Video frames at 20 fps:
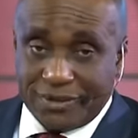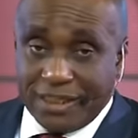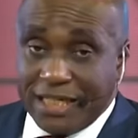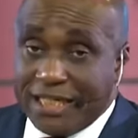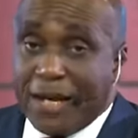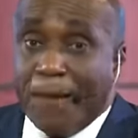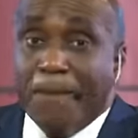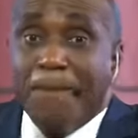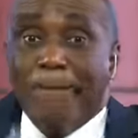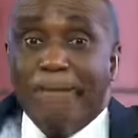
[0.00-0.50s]
In
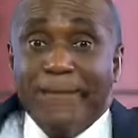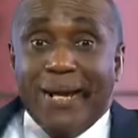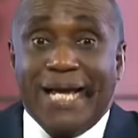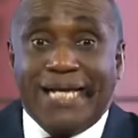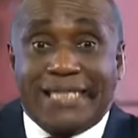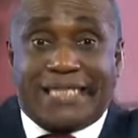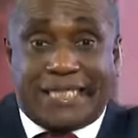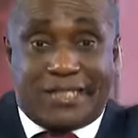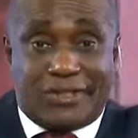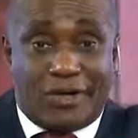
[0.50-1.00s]
the
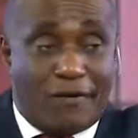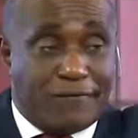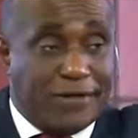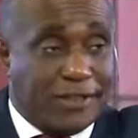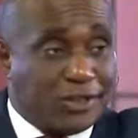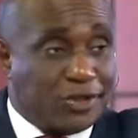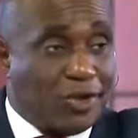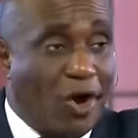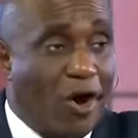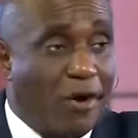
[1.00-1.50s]
midst of the
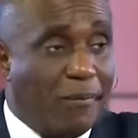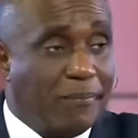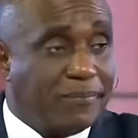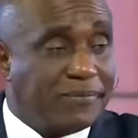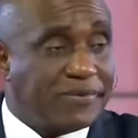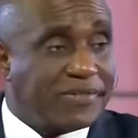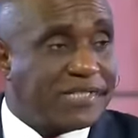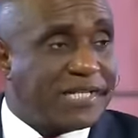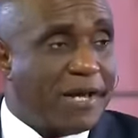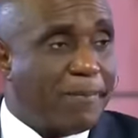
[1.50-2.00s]
storm,
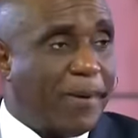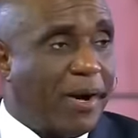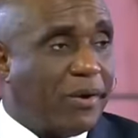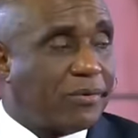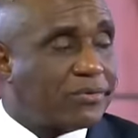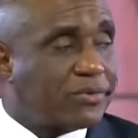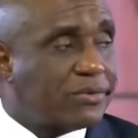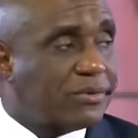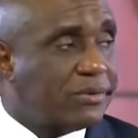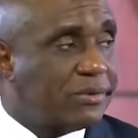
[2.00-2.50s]
step
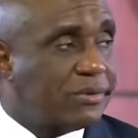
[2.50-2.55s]
out.